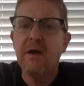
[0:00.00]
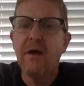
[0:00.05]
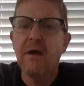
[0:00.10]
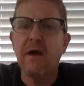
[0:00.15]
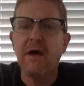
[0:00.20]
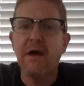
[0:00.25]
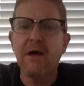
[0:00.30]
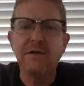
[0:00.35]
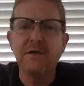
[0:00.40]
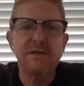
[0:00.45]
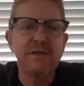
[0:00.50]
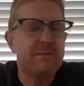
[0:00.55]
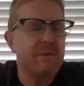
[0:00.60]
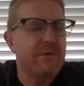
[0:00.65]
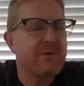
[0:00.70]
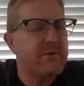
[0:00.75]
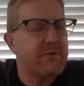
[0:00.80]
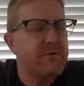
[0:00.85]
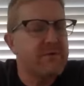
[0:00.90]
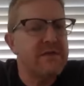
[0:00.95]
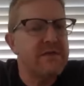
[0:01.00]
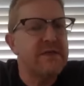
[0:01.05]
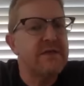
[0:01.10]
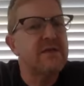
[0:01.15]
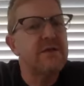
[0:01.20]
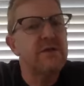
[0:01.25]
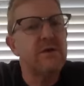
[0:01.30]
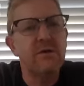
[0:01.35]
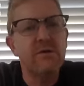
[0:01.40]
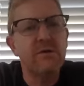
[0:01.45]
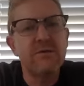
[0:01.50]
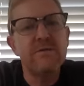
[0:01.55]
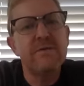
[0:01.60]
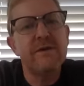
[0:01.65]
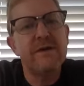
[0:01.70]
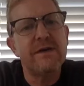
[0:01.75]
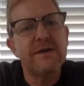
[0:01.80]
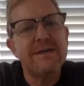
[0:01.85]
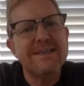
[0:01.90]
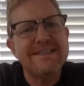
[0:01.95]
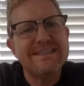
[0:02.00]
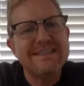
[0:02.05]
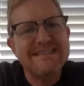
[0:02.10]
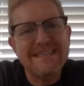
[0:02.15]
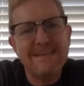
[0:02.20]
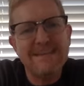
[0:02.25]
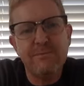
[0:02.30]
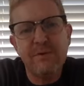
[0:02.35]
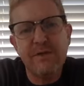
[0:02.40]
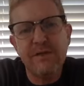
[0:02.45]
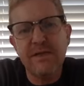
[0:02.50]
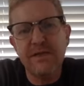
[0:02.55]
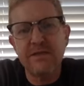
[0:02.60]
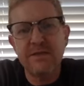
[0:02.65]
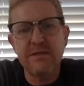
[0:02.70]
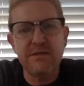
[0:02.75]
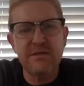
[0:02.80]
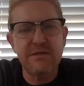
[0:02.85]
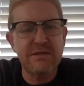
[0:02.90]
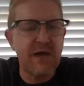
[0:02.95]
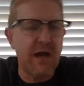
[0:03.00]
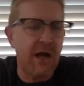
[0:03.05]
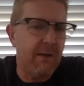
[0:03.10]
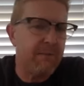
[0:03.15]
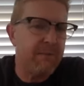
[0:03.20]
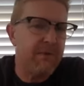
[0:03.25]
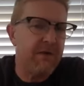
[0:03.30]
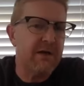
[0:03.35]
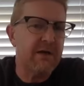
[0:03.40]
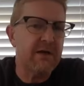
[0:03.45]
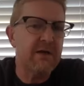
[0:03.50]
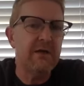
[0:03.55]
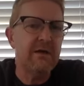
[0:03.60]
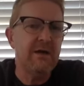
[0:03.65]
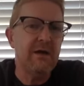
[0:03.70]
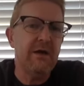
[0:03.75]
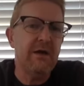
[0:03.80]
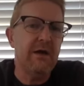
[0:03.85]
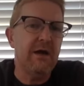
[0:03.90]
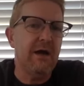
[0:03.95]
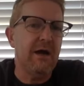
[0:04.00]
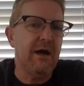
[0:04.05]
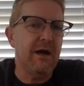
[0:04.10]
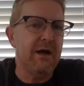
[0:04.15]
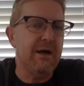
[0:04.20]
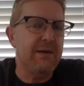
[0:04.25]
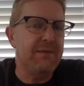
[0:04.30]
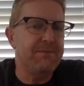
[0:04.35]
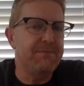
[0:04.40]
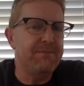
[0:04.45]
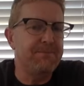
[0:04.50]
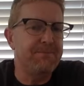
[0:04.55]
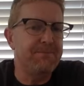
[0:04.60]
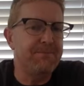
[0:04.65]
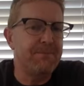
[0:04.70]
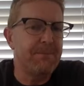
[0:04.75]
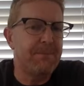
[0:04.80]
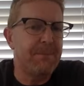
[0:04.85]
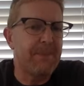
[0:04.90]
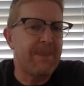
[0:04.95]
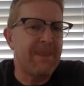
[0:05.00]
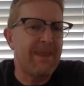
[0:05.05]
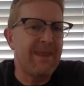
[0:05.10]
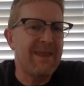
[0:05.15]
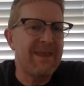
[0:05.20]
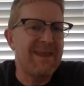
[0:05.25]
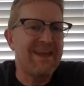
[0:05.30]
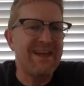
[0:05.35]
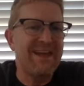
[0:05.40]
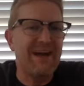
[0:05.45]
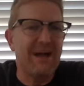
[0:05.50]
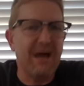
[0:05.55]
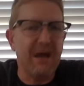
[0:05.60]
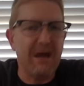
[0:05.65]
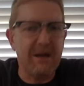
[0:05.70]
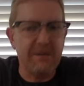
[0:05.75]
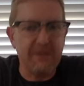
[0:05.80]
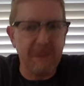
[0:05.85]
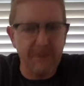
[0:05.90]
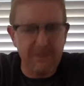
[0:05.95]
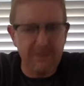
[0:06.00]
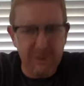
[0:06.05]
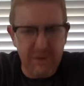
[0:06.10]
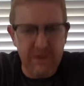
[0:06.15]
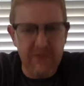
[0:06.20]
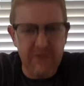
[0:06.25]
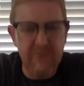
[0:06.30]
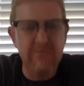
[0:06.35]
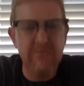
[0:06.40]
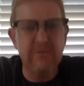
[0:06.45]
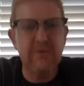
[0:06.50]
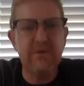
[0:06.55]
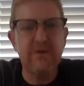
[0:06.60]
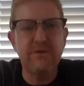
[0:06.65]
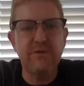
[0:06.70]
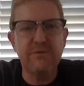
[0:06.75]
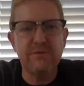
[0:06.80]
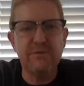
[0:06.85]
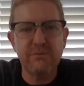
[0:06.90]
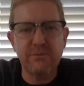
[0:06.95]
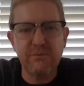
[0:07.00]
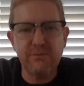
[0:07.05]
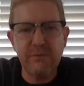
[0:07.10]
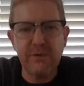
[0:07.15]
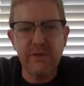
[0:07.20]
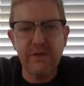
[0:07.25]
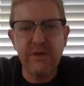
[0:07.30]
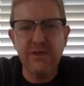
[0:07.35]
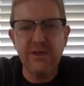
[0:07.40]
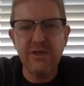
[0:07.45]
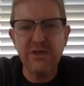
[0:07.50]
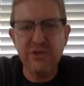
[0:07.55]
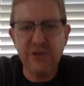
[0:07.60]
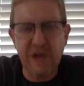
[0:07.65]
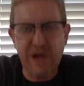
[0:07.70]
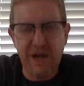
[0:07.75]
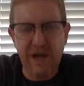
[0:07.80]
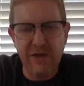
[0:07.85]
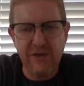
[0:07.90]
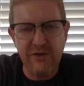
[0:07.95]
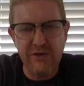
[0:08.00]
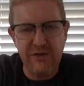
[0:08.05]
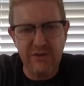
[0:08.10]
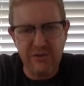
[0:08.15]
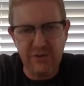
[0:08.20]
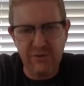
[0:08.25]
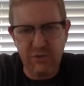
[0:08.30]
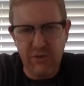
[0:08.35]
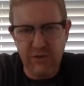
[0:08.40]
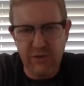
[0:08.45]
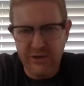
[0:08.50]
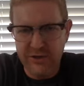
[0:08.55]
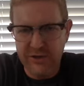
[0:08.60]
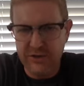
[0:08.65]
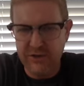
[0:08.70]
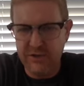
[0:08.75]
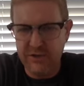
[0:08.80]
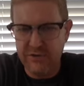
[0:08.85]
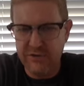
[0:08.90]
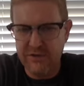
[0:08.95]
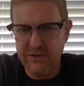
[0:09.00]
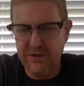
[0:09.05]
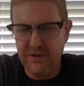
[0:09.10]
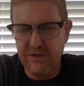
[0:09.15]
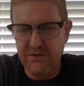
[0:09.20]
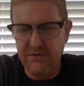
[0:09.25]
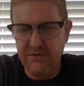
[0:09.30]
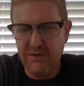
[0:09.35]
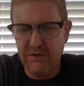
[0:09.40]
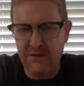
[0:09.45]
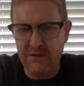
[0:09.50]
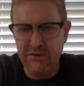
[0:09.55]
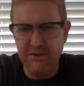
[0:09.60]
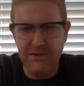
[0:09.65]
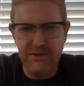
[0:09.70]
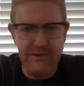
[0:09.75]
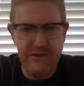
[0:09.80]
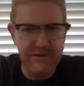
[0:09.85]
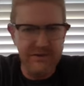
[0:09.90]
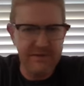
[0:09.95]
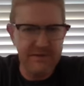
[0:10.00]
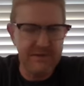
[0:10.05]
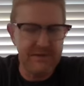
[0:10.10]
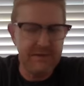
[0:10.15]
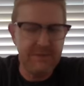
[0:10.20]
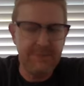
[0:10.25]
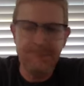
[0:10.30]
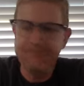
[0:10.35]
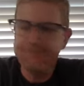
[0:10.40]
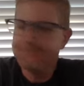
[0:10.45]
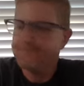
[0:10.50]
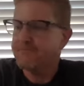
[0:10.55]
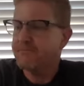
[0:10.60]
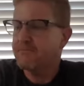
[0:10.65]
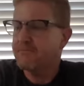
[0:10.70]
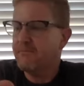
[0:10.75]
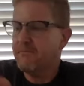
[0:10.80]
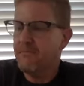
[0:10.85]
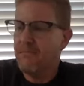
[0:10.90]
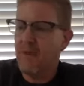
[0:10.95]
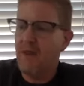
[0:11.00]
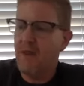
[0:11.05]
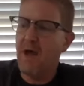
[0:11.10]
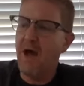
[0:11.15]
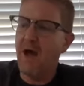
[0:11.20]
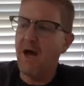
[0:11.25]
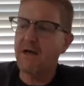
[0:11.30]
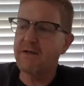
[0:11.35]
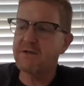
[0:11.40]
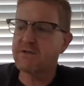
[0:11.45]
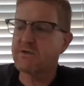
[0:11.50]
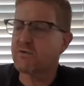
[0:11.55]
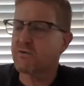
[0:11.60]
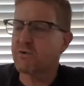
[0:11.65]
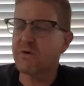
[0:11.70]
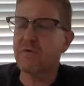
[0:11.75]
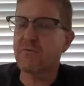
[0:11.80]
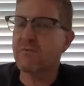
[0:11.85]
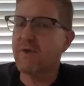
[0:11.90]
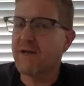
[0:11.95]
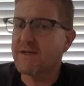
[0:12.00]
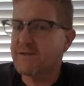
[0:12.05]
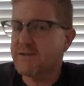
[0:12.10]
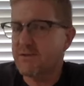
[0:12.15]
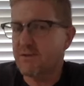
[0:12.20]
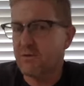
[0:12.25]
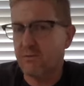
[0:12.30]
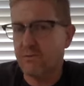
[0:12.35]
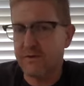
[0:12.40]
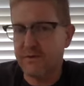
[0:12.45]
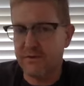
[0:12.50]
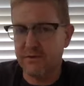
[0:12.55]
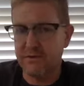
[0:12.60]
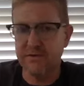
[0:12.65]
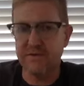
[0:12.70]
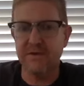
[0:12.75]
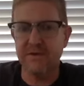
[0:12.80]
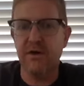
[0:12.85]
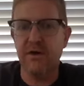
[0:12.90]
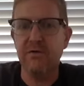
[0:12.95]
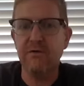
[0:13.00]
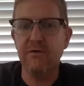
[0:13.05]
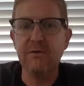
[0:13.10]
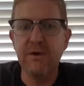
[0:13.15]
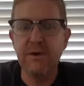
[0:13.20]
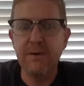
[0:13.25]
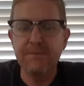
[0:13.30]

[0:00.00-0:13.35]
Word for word: Uh, some of you didn't go very deeply into the topic. Um, I, I'm looking for you to really challenge and question yourself on this uh, to sort of wrestle with yourself